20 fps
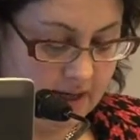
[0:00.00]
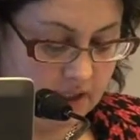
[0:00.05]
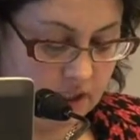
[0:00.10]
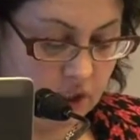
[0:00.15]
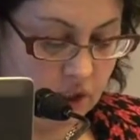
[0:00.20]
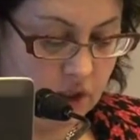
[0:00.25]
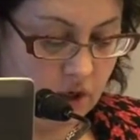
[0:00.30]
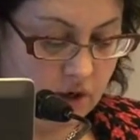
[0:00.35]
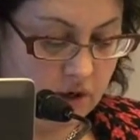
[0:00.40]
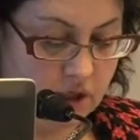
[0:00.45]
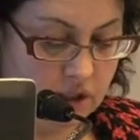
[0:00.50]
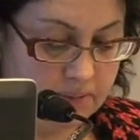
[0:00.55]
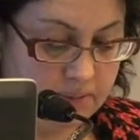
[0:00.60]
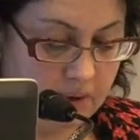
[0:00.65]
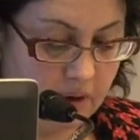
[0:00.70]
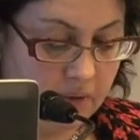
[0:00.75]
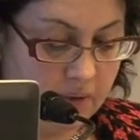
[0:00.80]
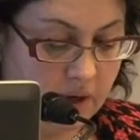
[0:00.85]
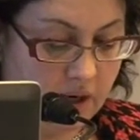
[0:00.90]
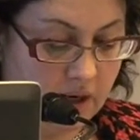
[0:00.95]
to tarnish
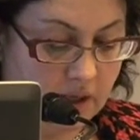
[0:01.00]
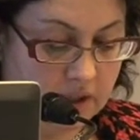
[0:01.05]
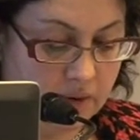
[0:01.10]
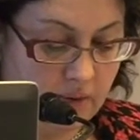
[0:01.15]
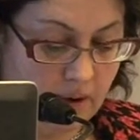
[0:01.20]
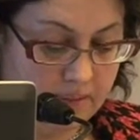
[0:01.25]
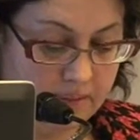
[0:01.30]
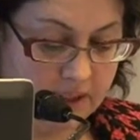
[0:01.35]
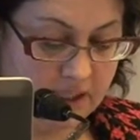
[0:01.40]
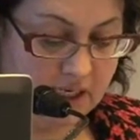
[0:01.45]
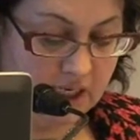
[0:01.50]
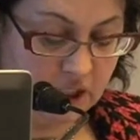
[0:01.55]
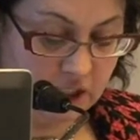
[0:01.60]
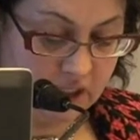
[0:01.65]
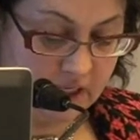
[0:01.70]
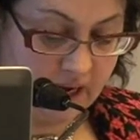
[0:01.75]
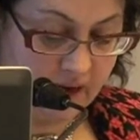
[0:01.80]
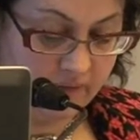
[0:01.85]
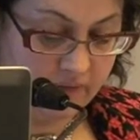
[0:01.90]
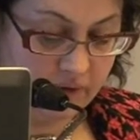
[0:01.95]
Beauregard's
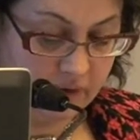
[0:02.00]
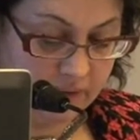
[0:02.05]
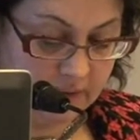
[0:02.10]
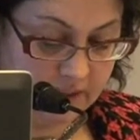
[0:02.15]
reputation after